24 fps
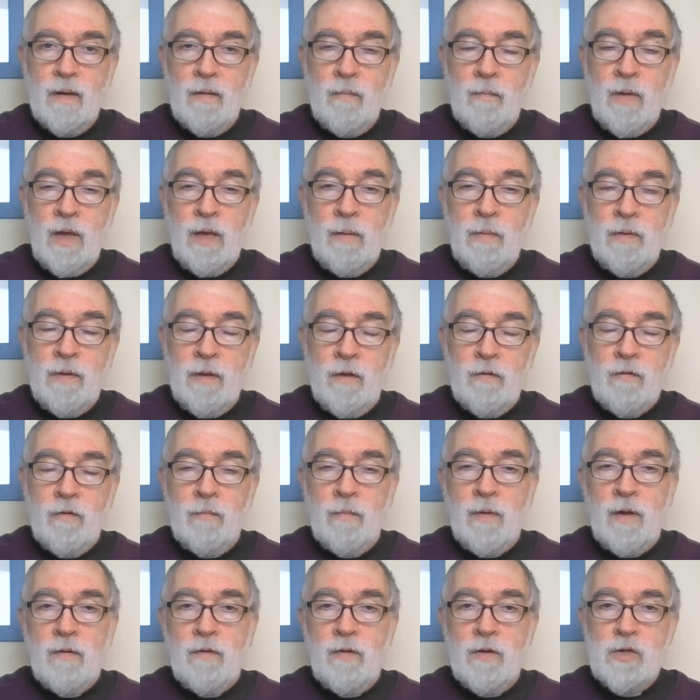Maybe there's a
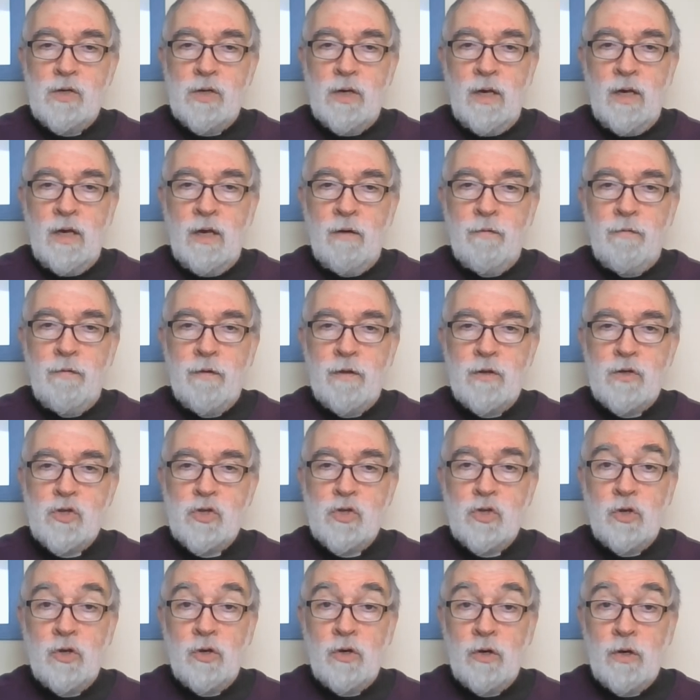message here for the
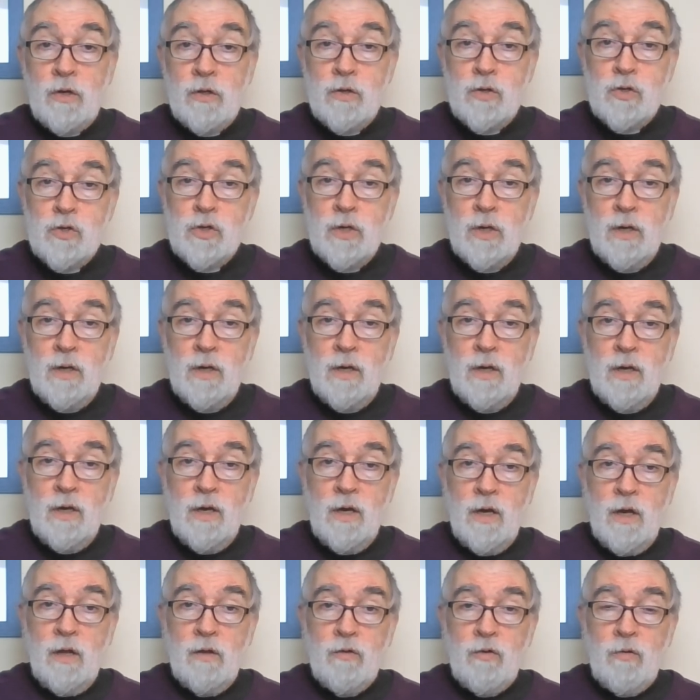church
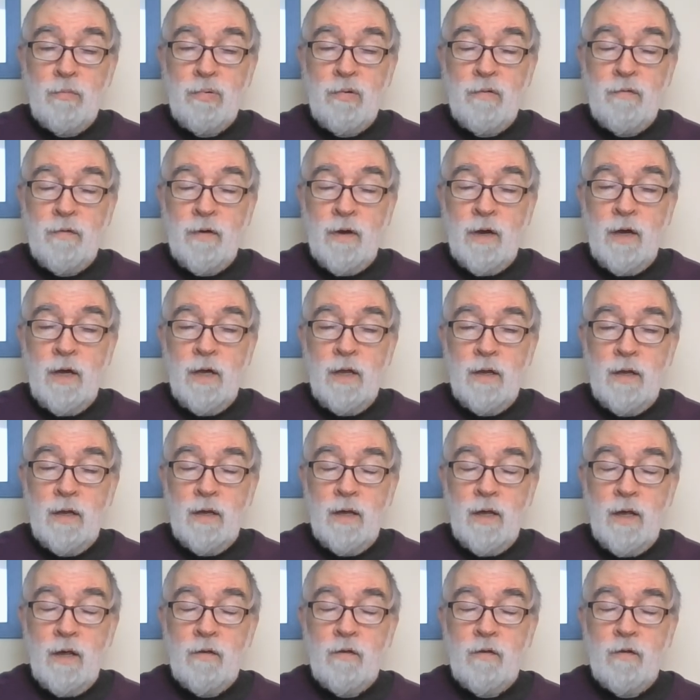to provide
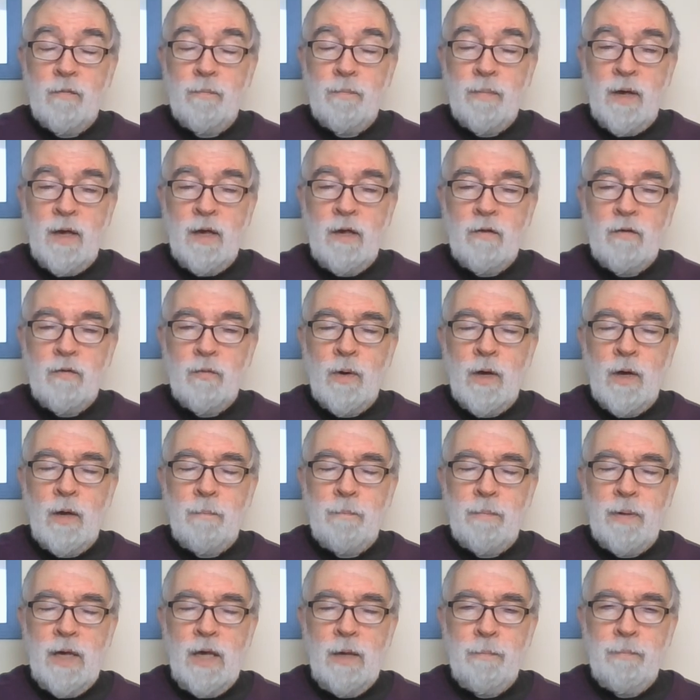a space where
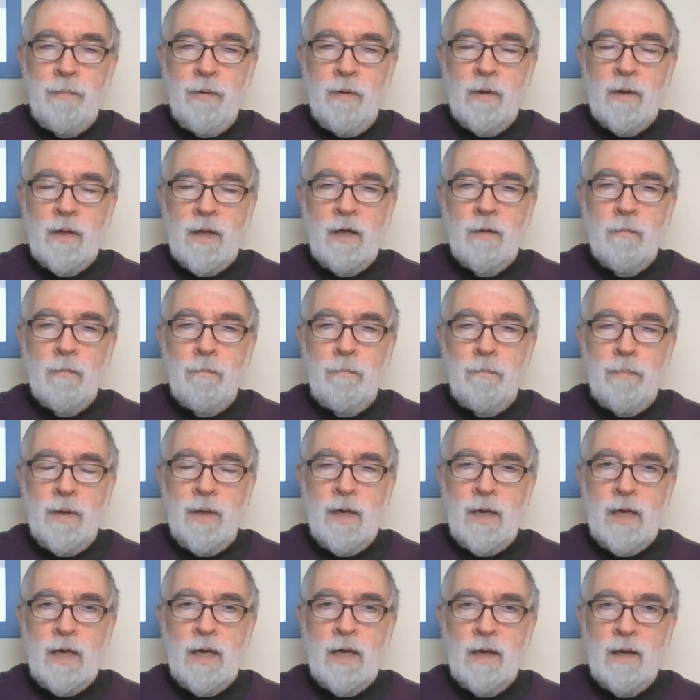people can
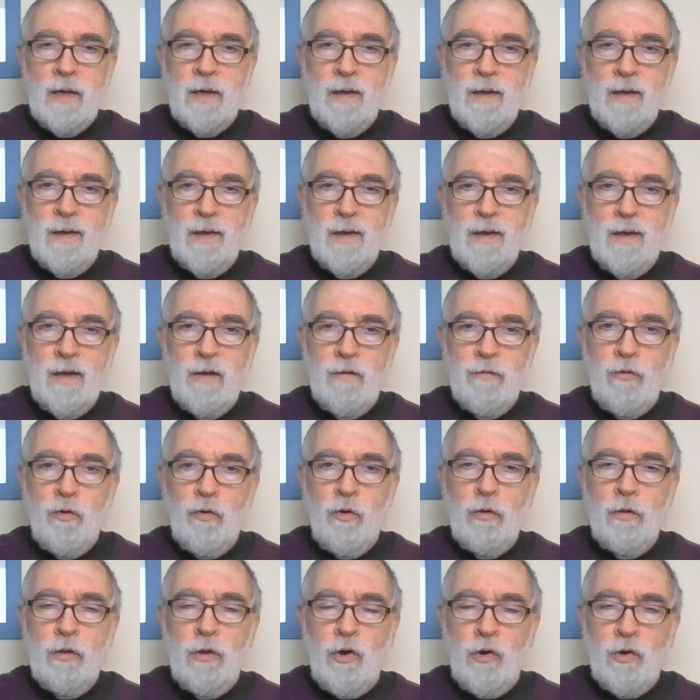be
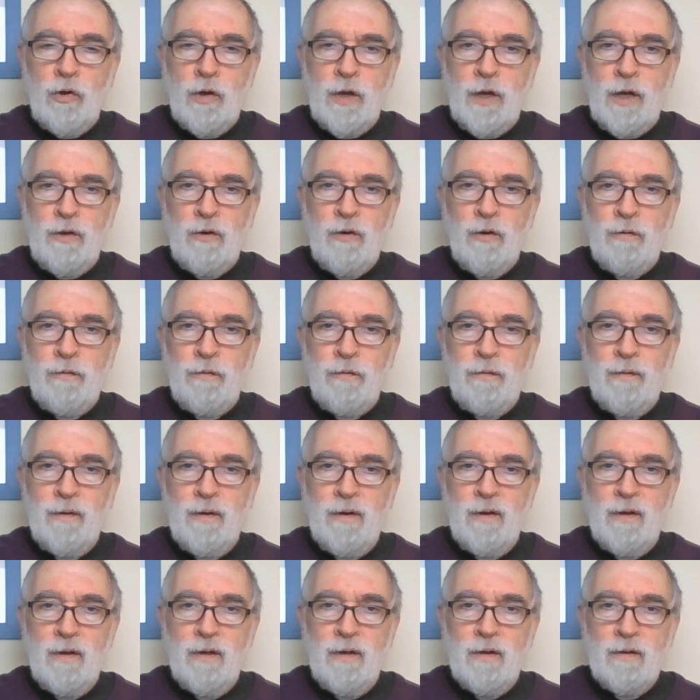for long enough
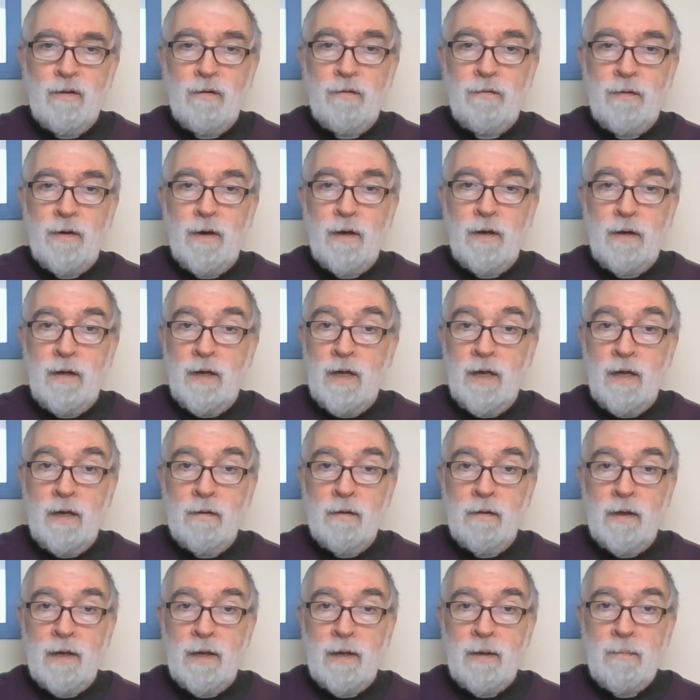to find
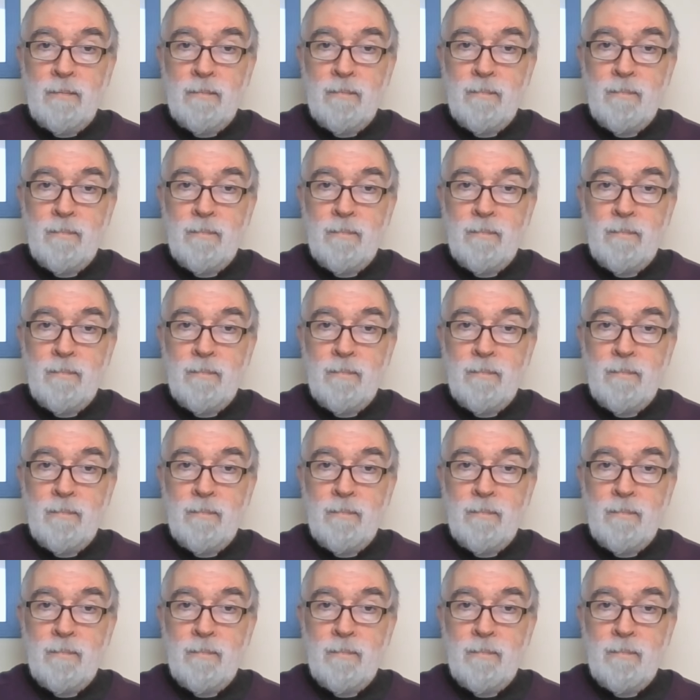healing.